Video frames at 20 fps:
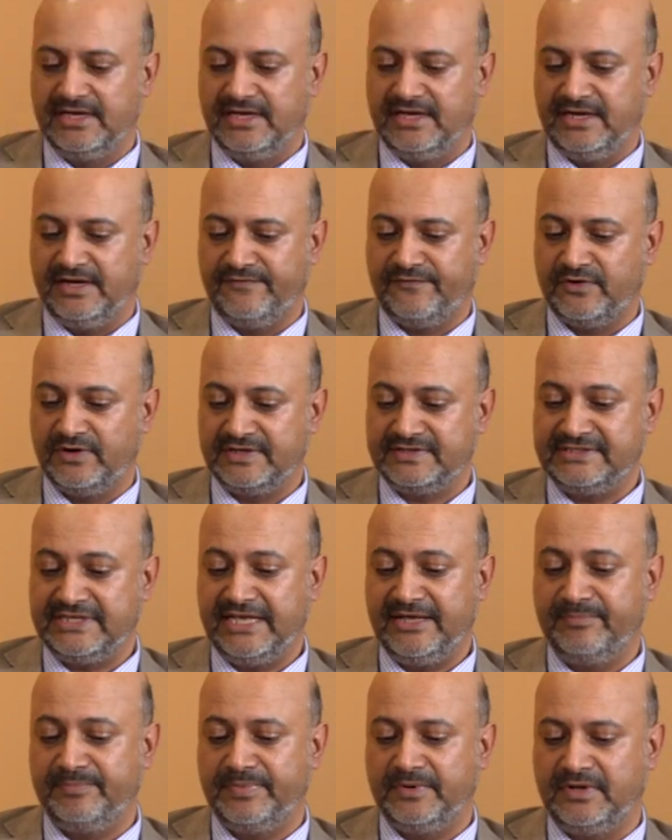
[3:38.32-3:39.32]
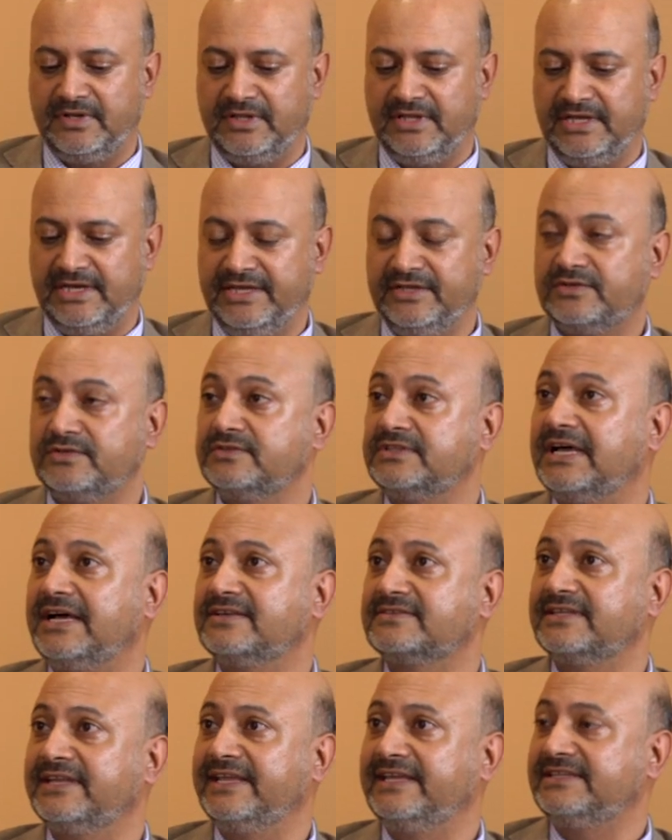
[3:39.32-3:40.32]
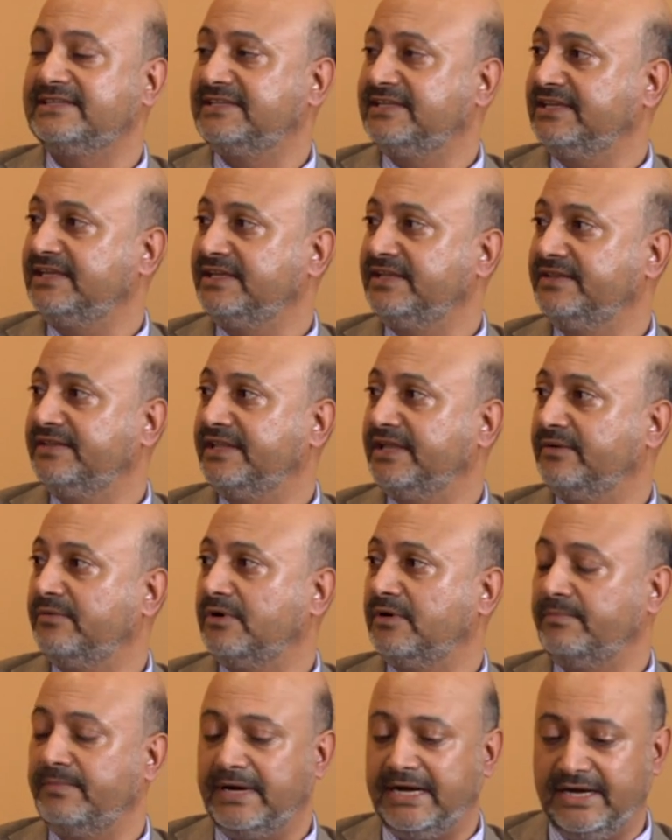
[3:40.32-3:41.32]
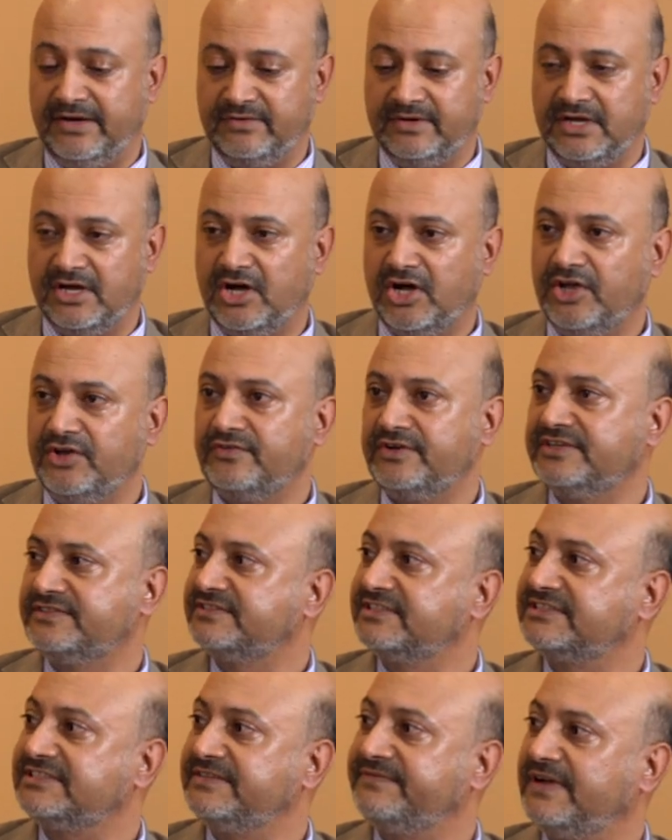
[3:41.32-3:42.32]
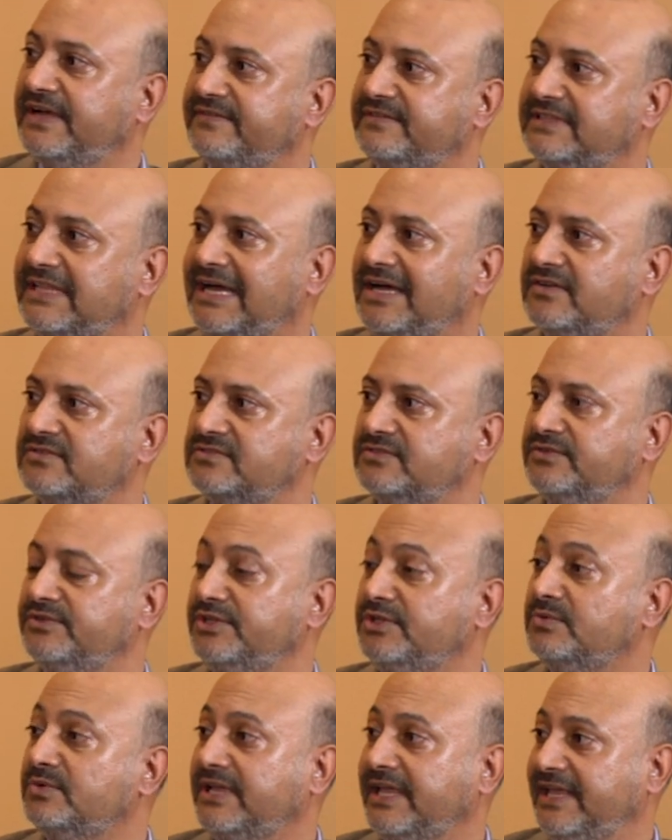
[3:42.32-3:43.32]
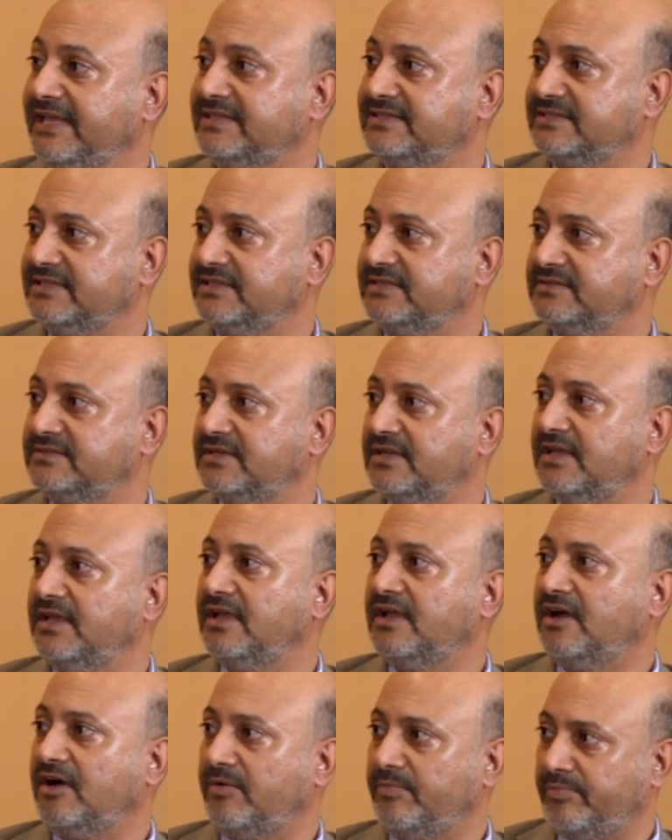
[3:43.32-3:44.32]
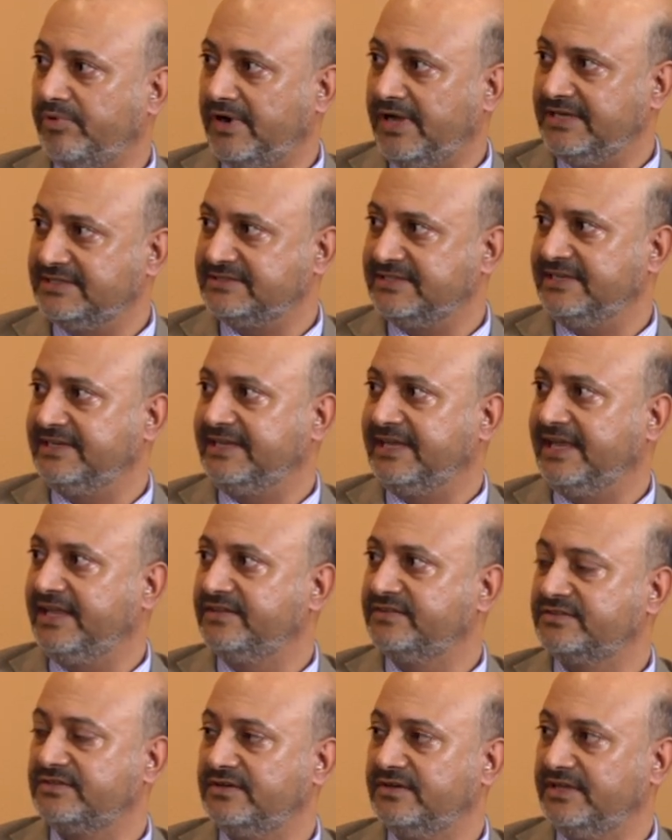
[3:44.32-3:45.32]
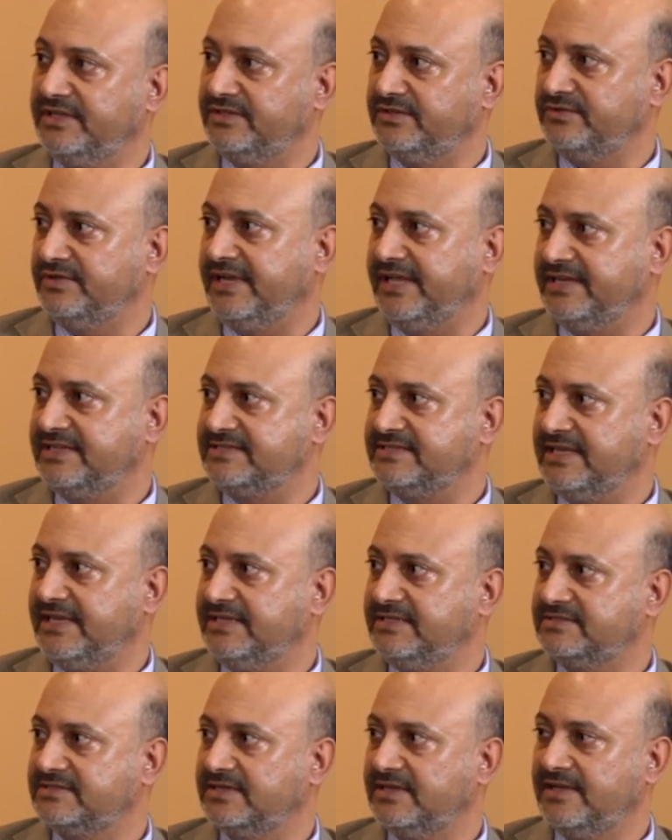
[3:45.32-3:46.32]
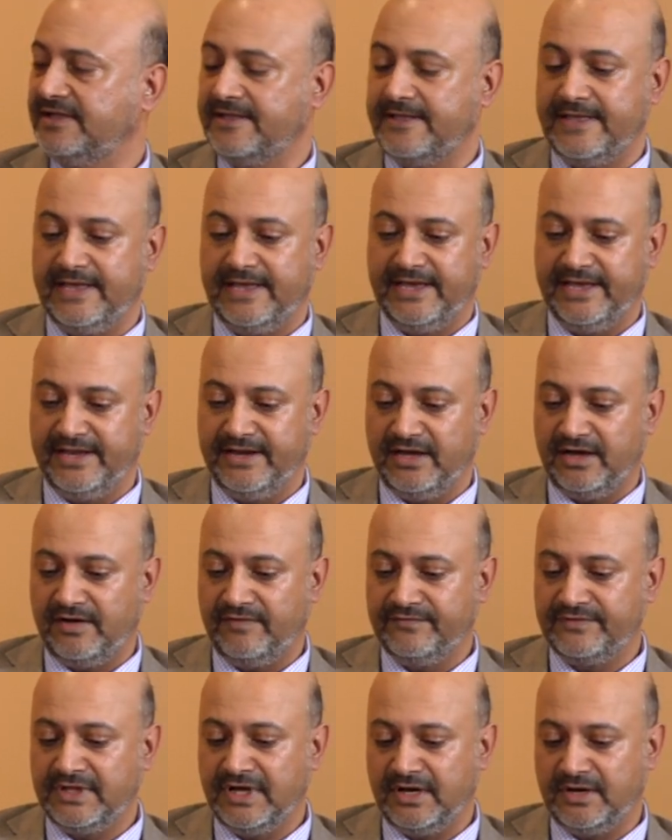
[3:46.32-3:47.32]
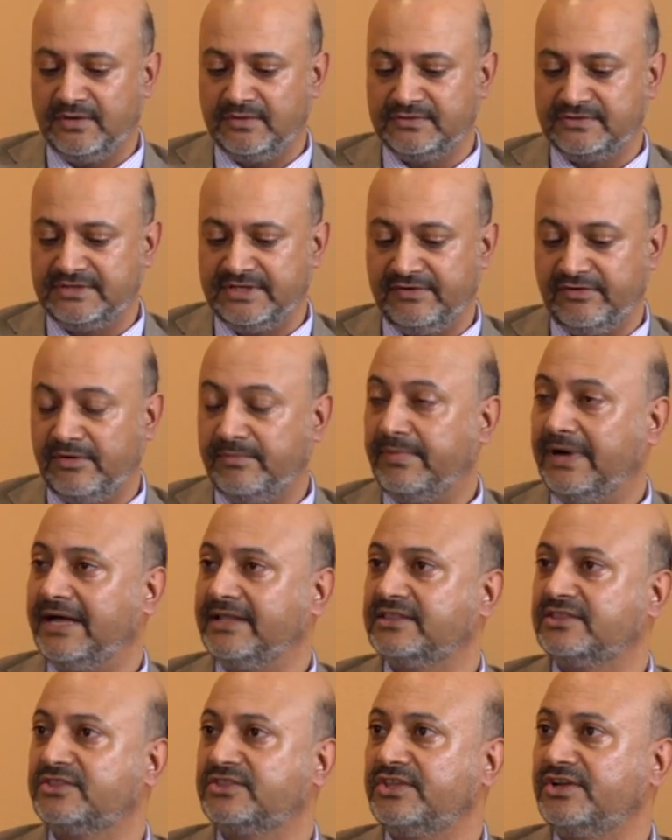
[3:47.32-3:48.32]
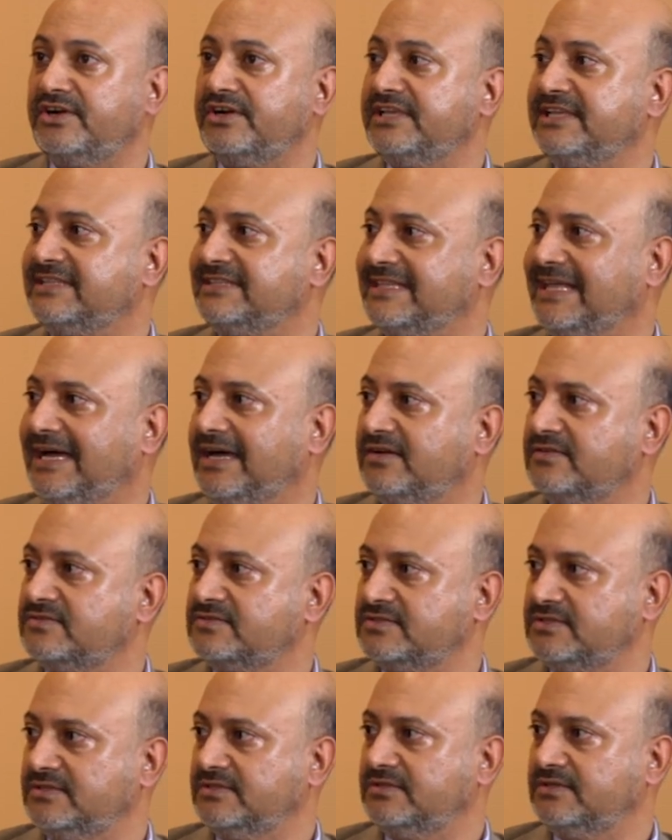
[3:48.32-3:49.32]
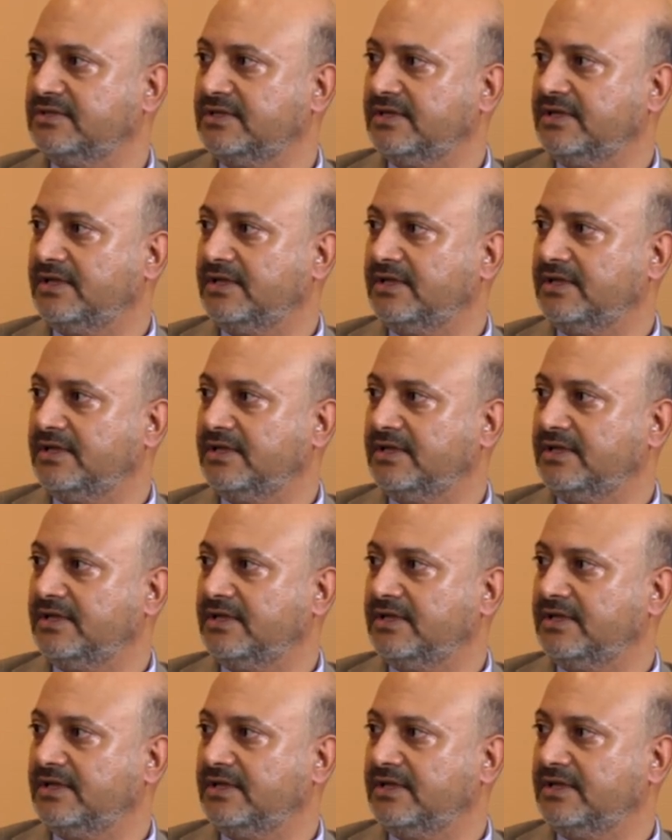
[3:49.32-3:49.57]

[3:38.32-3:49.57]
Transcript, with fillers: Uh, for example, in 2018, there were about 165,000 new cases of prostate cancer in the United States. Okay. And of those, there were about 30,000